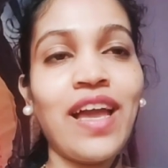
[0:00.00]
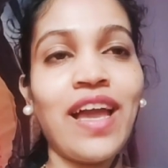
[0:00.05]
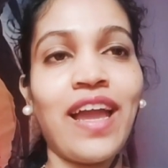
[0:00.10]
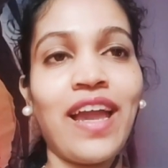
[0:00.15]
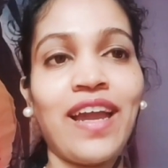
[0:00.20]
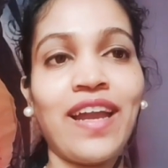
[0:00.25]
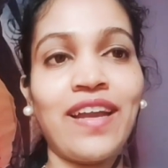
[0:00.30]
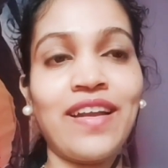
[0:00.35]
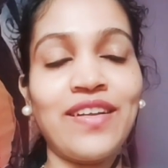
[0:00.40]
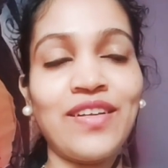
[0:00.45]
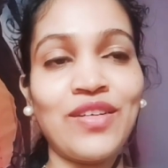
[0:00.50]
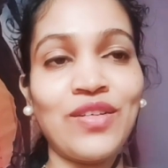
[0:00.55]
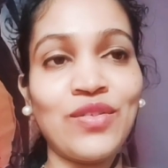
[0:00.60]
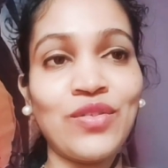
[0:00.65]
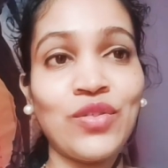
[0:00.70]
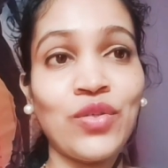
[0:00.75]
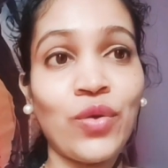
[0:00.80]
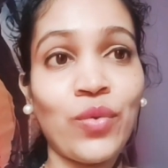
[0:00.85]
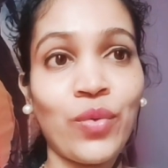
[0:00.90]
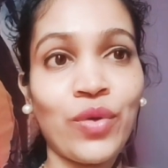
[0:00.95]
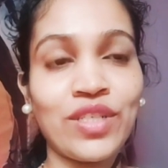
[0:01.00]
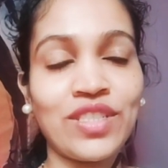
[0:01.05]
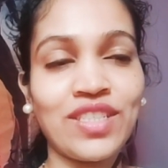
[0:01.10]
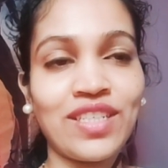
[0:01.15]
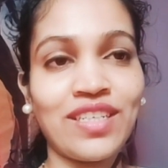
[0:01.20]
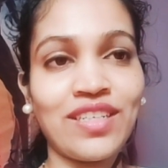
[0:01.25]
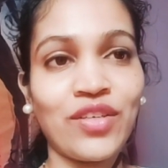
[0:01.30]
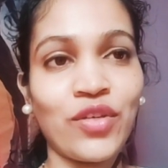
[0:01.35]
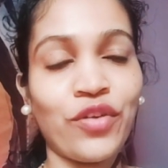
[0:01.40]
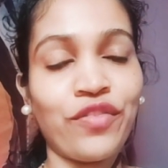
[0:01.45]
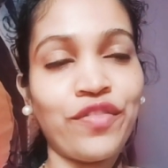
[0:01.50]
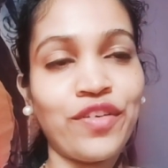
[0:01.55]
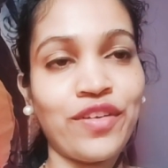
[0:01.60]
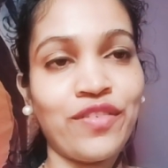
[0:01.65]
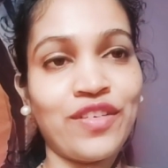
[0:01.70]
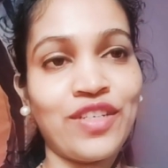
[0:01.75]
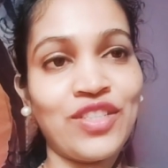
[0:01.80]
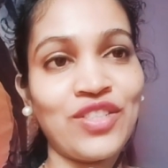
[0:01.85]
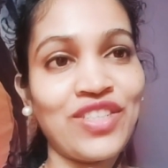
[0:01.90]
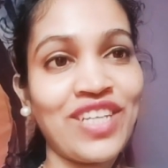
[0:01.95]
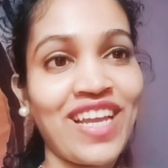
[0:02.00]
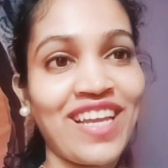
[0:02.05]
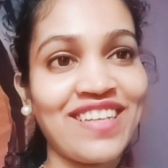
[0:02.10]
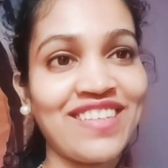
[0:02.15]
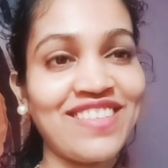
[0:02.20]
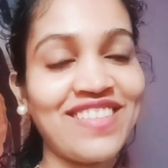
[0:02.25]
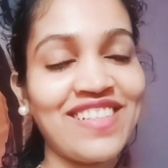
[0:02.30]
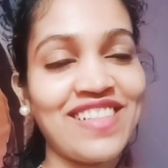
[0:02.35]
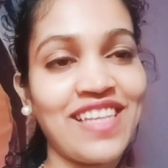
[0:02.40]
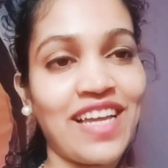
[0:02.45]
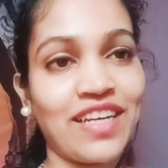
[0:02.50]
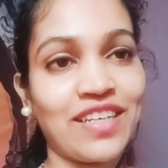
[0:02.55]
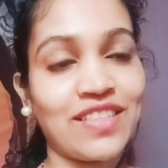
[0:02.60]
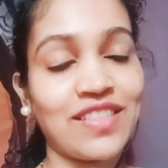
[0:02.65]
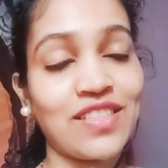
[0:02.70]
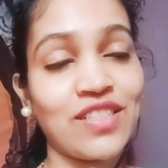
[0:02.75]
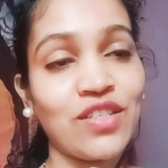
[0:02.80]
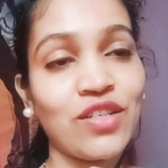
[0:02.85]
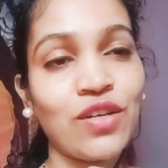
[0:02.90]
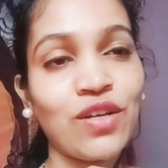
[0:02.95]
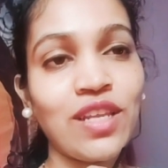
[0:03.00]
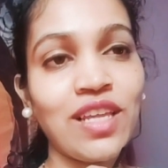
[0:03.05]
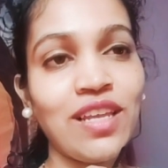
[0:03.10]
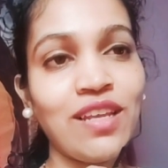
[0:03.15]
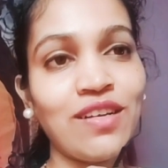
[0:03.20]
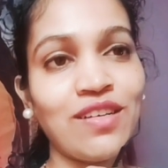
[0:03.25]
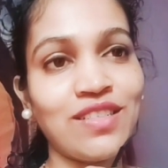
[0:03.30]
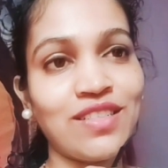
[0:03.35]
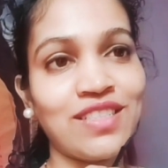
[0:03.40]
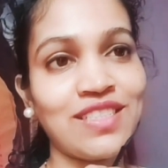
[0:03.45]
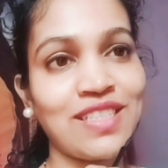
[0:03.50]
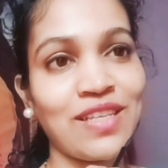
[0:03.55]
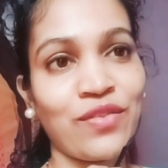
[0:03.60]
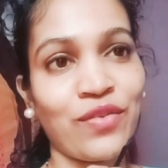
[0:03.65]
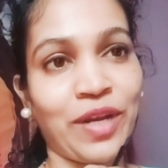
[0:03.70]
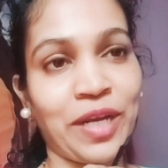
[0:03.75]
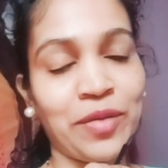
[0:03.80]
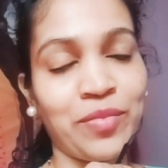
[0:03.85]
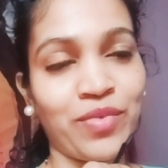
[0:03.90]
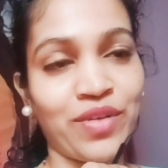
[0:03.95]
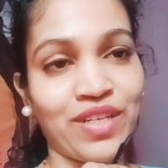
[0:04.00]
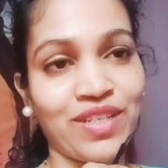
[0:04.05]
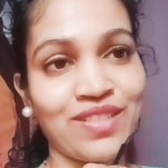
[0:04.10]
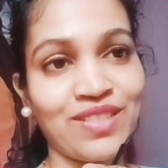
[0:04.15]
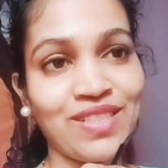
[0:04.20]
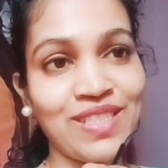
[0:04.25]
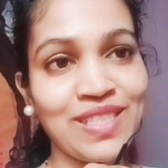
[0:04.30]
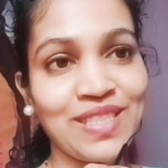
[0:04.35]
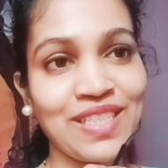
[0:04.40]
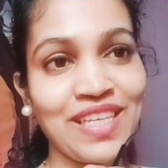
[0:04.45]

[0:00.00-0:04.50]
and you're watching your favorite channel, that is Early Learners and Right Brainers.